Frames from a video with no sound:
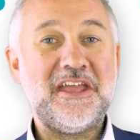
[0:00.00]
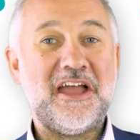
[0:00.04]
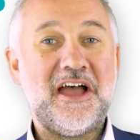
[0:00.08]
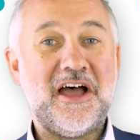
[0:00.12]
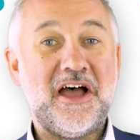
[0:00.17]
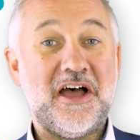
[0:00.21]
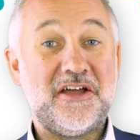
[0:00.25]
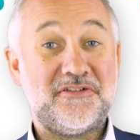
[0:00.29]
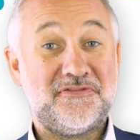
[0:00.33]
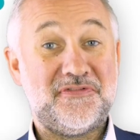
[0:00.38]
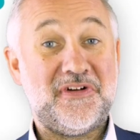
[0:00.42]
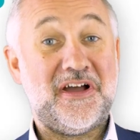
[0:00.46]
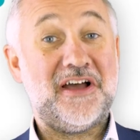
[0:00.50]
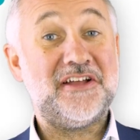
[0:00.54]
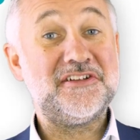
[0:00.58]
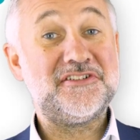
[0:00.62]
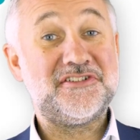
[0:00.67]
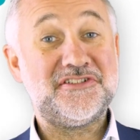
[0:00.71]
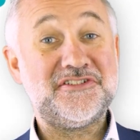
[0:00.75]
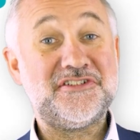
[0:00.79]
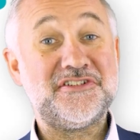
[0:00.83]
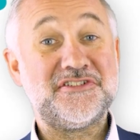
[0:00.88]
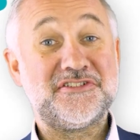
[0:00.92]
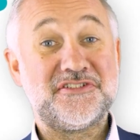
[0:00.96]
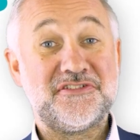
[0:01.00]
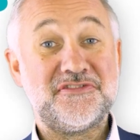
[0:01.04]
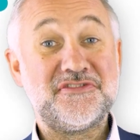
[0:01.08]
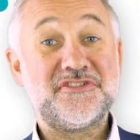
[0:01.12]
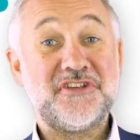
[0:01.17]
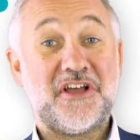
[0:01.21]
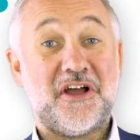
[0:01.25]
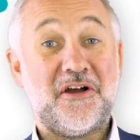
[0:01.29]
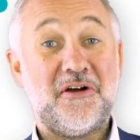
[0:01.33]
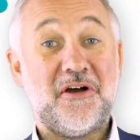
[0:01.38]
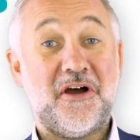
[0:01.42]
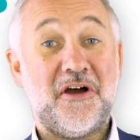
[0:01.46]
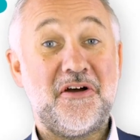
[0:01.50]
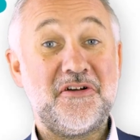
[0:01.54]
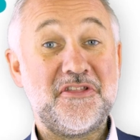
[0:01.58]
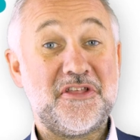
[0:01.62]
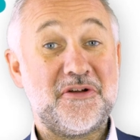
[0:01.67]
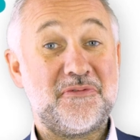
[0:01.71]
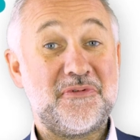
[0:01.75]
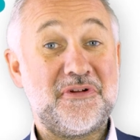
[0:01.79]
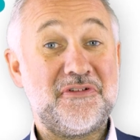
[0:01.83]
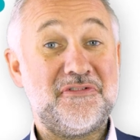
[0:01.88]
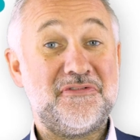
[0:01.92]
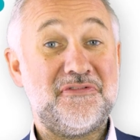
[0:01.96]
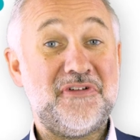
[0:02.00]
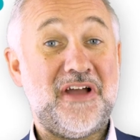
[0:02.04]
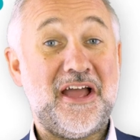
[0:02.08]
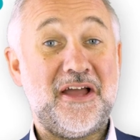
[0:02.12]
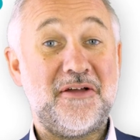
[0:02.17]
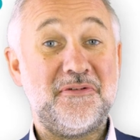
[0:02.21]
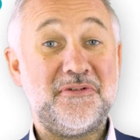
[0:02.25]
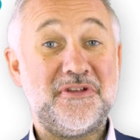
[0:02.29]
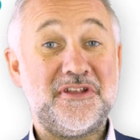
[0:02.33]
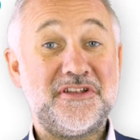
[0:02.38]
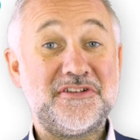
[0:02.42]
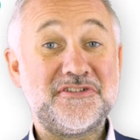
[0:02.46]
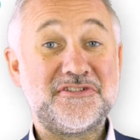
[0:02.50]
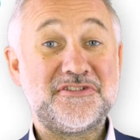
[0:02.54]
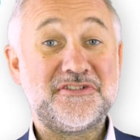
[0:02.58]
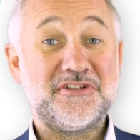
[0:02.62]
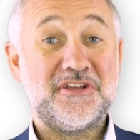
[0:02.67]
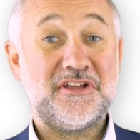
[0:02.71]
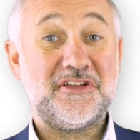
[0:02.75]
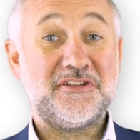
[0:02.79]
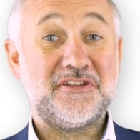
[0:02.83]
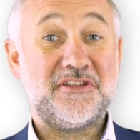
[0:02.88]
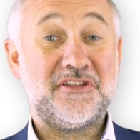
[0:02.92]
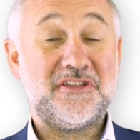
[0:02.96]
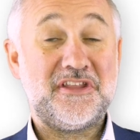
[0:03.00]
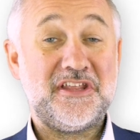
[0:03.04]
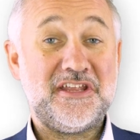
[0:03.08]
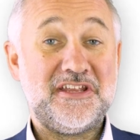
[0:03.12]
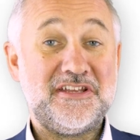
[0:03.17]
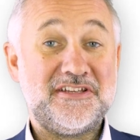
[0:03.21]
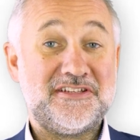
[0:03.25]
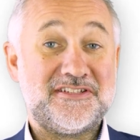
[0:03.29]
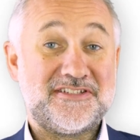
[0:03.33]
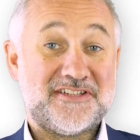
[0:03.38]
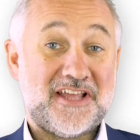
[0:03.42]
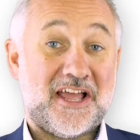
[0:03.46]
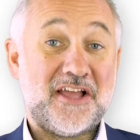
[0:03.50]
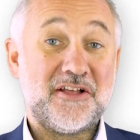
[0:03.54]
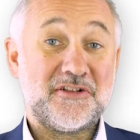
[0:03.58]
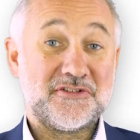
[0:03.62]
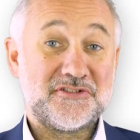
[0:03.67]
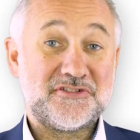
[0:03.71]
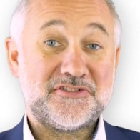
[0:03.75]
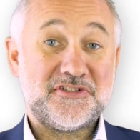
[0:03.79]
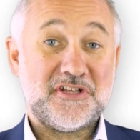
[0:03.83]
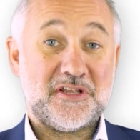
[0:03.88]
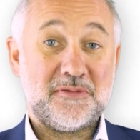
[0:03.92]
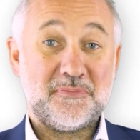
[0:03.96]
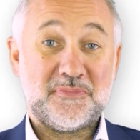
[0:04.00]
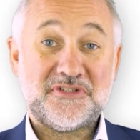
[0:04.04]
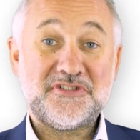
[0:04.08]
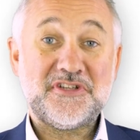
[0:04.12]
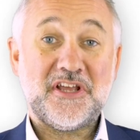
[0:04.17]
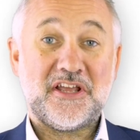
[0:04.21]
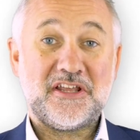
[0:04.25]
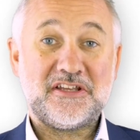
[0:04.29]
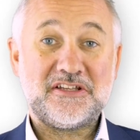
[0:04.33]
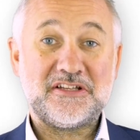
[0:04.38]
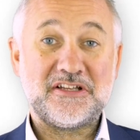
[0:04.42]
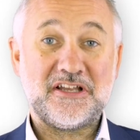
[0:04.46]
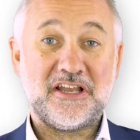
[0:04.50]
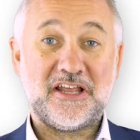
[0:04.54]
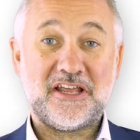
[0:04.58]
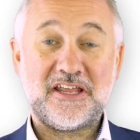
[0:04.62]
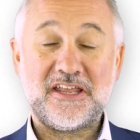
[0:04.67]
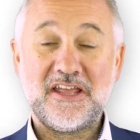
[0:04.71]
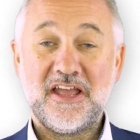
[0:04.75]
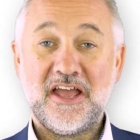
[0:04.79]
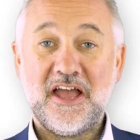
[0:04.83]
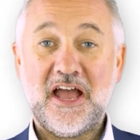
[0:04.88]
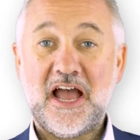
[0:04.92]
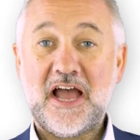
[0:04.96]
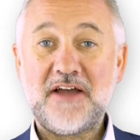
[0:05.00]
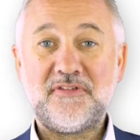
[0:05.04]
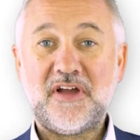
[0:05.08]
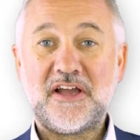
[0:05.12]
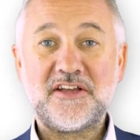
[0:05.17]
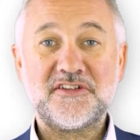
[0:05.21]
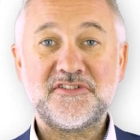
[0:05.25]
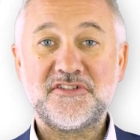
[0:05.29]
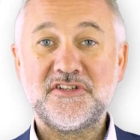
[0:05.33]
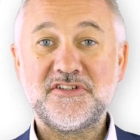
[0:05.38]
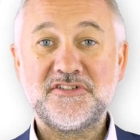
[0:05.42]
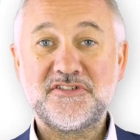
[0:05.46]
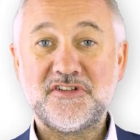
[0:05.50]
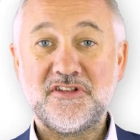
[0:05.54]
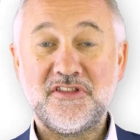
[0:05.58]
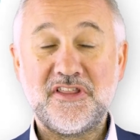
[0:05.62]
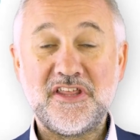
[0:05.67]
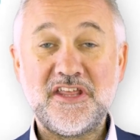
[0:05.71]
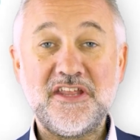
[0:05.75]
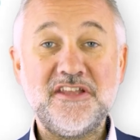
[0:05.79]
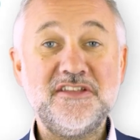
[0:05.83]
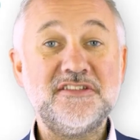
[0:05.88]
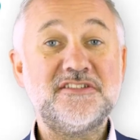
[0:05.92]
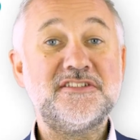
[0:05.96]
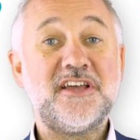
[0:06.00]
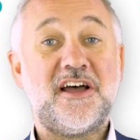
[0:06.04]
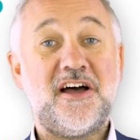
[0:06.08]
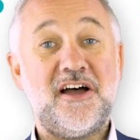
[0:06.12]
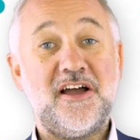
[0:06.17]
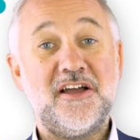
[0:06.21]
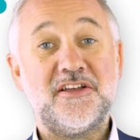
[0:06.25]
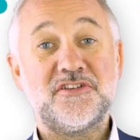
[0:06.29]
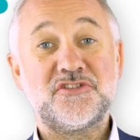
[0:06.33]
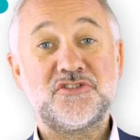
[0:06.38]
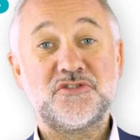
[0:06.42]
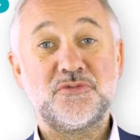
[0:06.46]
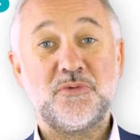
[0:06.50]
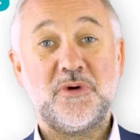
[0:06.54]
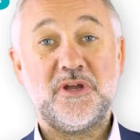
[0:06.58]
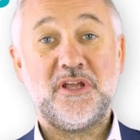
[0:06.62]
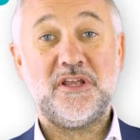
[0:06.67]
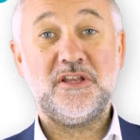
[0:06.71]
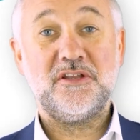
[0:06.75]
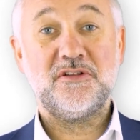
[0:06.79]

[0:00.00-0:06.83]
advantages of Zoho that we found is that the sales team particularly have access to the entire suite